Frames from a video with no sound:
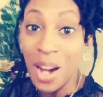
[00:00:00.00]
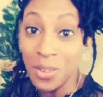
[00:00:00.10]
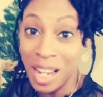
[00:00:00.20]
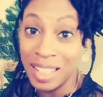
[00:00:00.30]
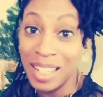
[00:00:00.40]

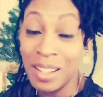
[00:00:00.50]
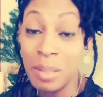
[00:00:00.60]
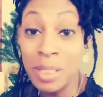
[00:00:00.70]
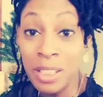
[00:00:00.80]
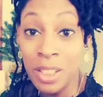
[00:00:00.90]
Right, now
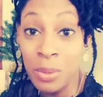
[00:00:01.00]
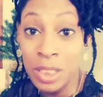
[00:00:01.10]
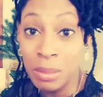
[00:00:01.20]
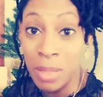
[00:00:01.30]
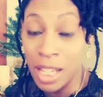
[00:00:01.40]
let me tell you
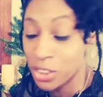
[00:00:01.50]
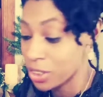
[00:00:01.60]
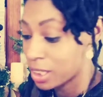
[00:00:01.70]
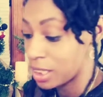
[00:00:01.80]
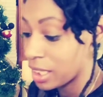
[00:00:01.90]
what supplies you're
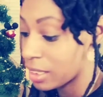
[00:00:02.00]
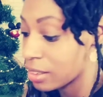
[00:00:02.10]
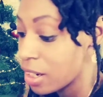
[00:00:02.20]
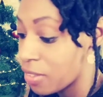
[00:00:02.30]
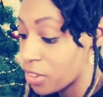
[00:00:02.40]
going to need.
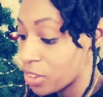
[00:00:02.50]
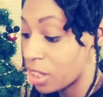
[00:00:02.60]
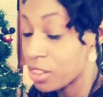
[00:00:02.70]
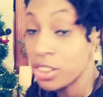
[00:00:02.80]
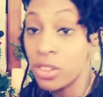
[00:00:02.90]
For
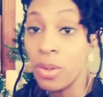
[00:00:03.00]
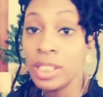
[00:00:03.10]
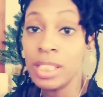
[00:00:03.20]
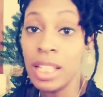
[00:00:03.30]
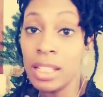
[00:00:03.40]
starters, you're
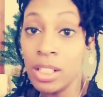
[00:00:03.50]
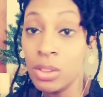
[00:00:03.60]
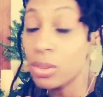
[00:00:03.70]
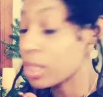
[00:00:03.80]
going to need a glue